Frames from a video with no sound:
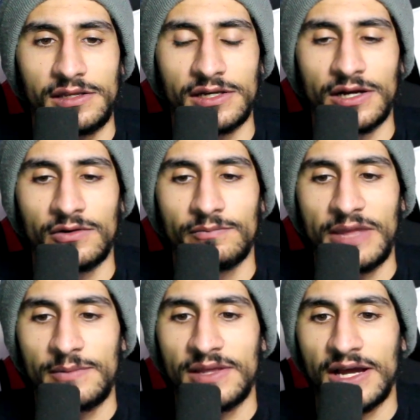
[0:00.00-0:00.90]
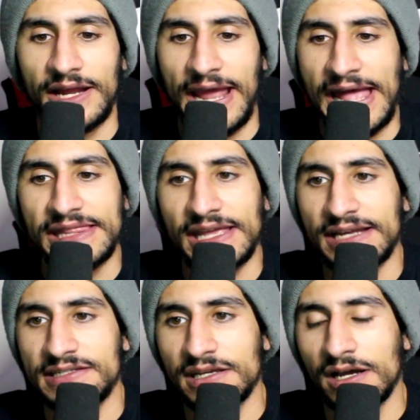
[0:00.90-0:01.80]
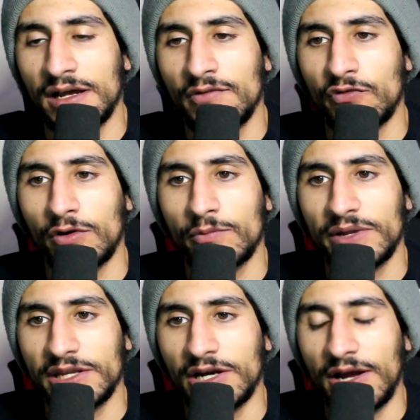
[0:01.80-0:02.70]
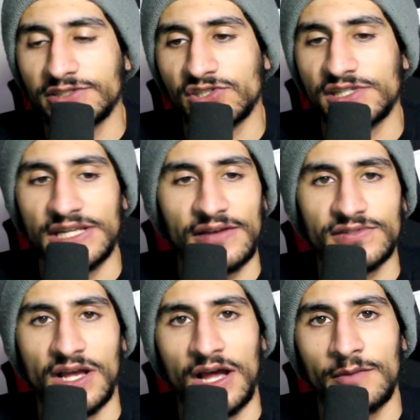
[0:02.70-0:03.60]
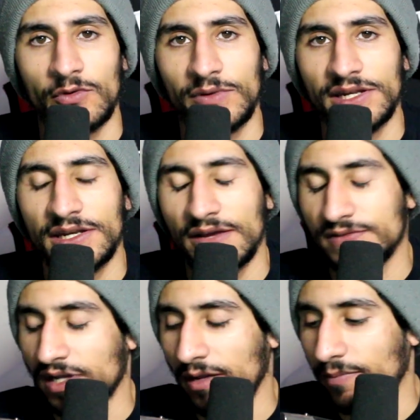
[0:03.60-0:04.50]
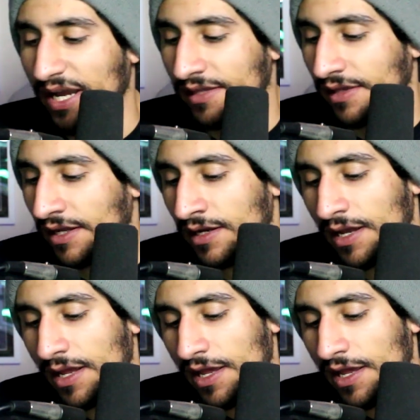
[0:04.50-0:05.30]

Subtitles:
maybe I had the idea of, or, I just didn't have time, or we didn't have time back then.